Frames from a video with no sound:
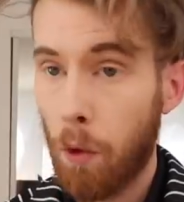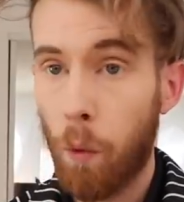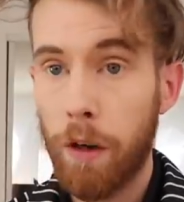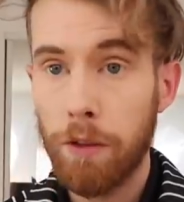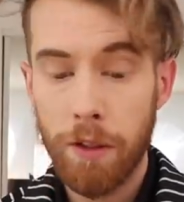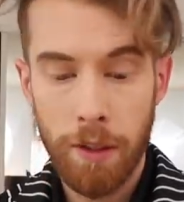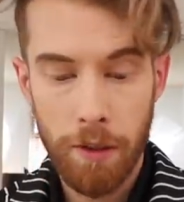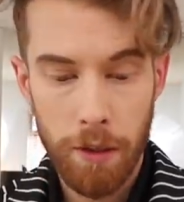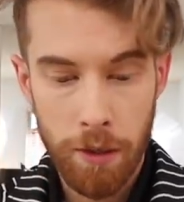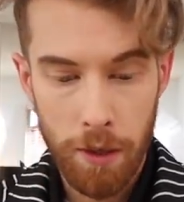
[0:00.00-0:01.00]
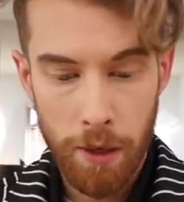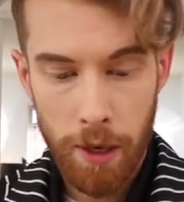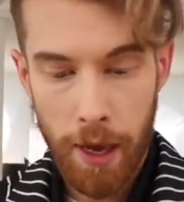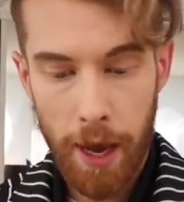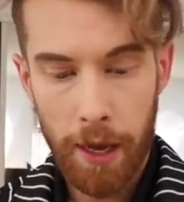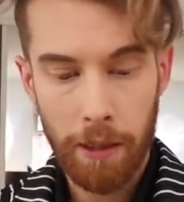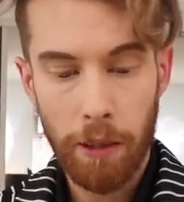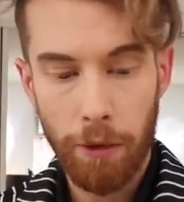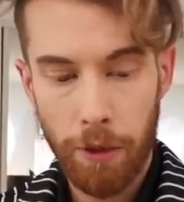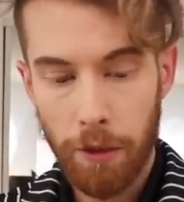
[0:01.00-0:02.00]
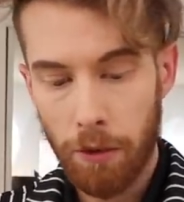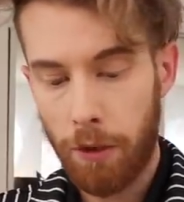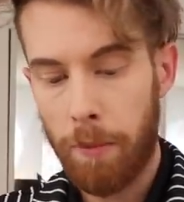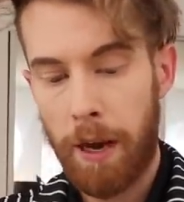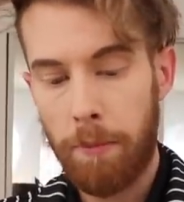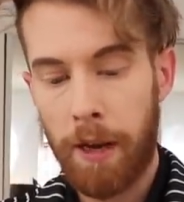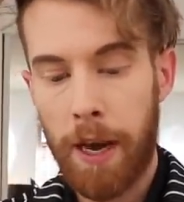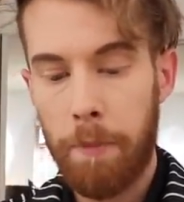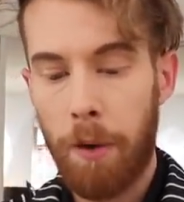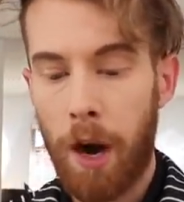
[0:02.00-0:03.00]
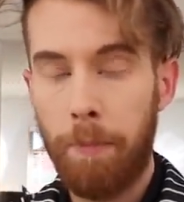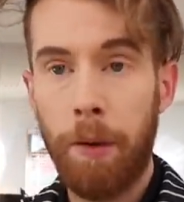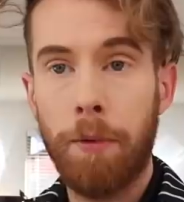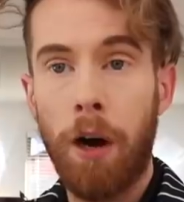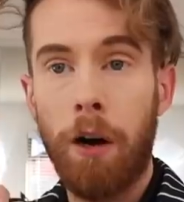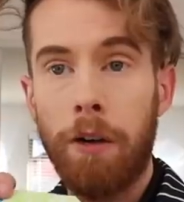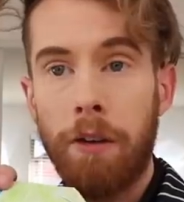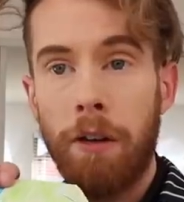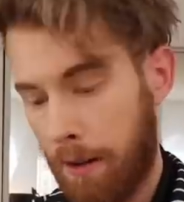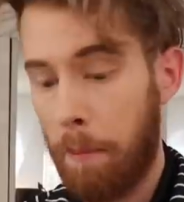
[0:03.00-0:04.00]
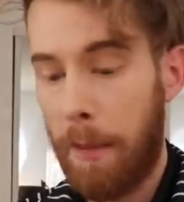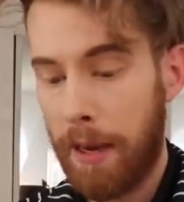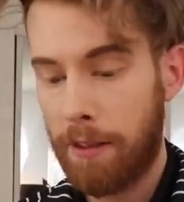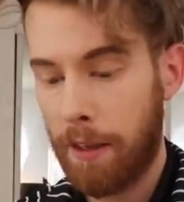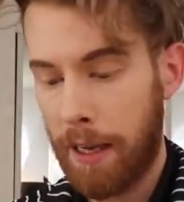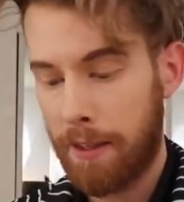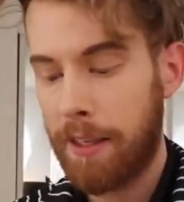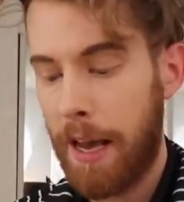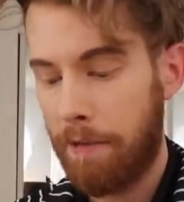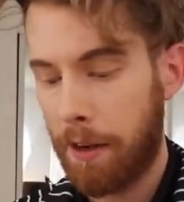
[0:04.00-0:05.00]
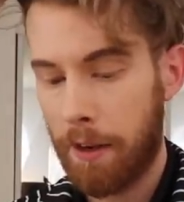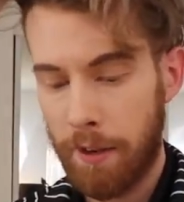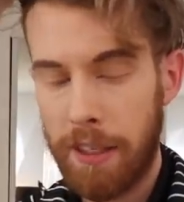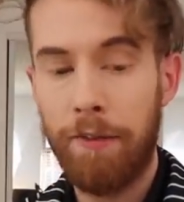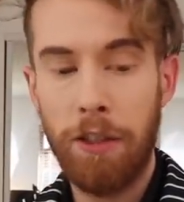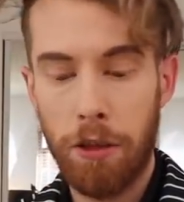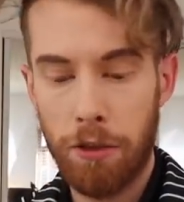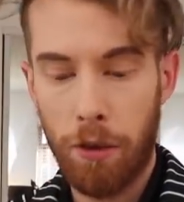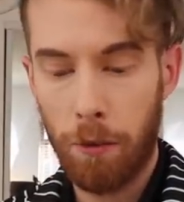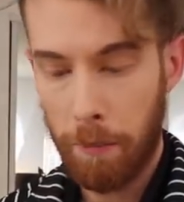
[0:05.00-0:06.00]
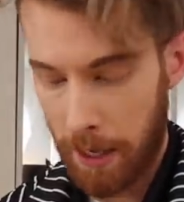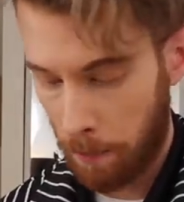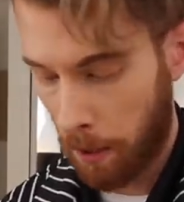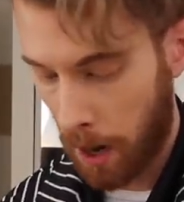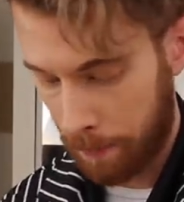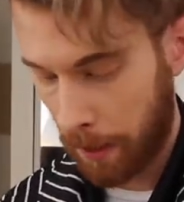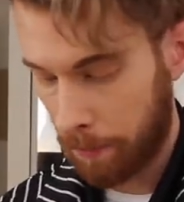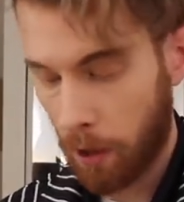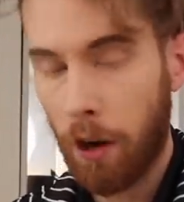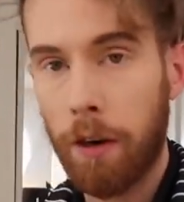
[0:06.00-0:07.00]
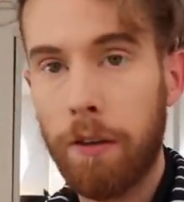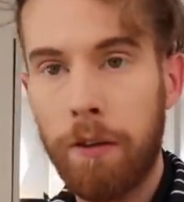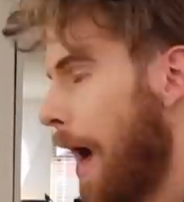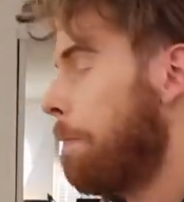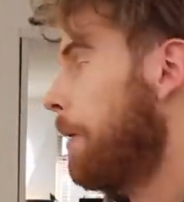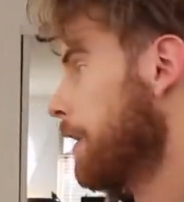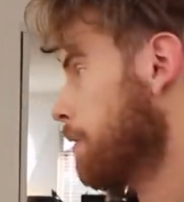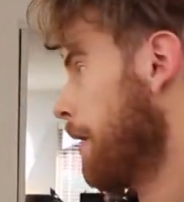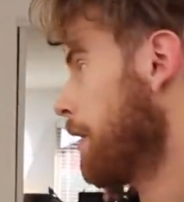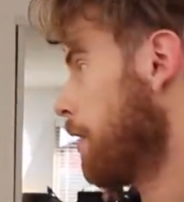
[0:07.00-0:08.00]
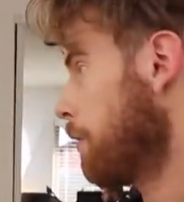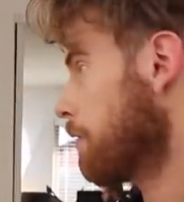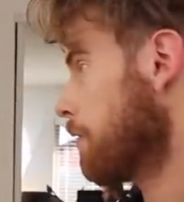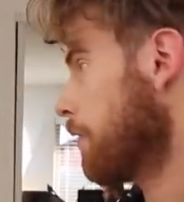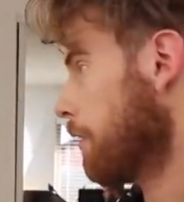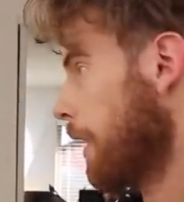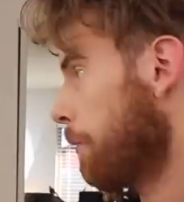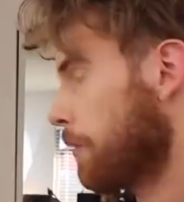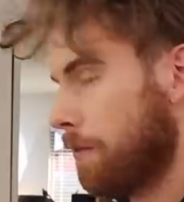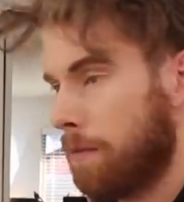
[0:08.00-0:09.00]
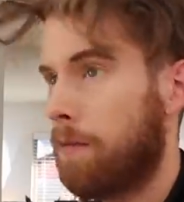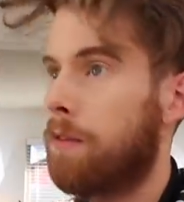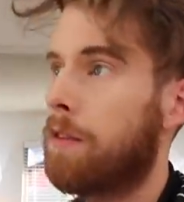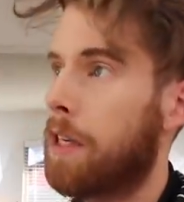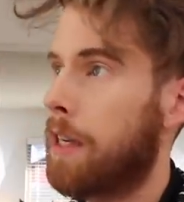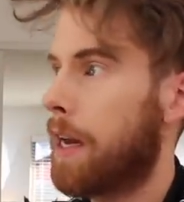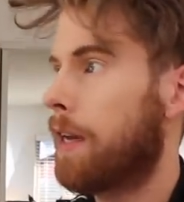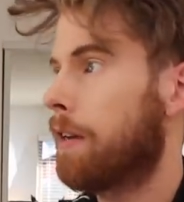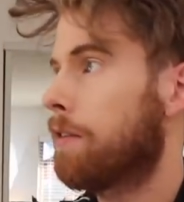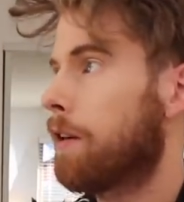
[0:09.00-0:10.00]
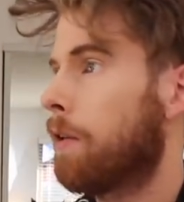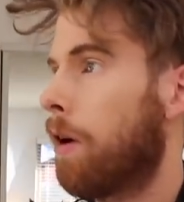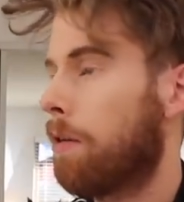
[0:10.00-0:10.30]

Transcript: the Wilsons and Luna. Luna made me a pop-up card. Amazing, at seven. 7 years old, made a pop-up card. I picked my nose until I was today, so